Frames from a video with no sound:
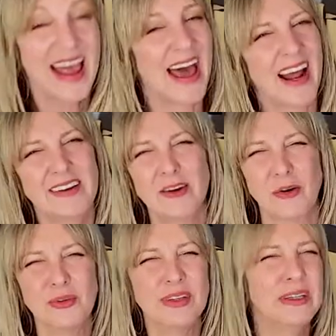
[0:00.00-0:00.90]
And I did a
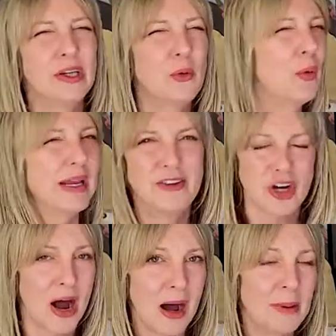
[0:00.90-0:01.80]
really quick
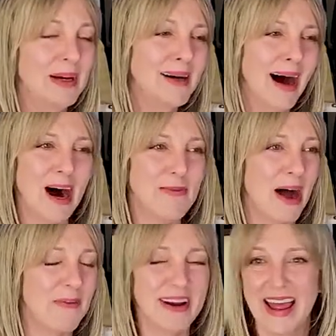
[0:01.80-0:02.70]
job.
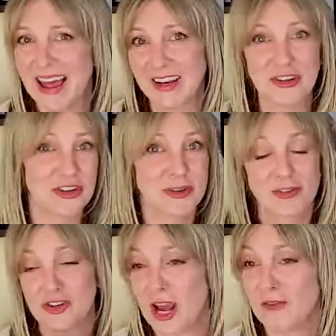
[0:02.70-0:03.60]
I went ahead and just
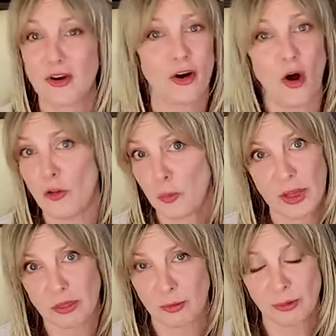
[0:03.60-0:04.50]
shaved her all the
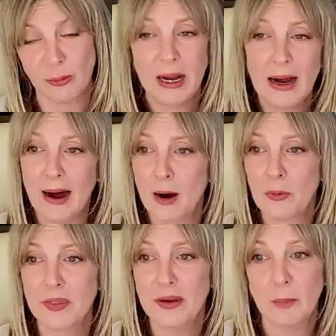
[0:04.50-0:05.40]
way through
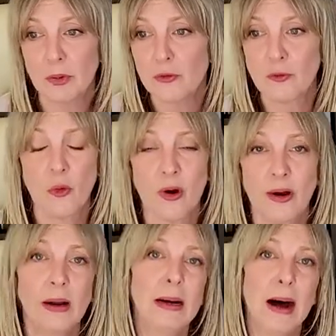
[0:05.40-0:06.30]
with a number 4,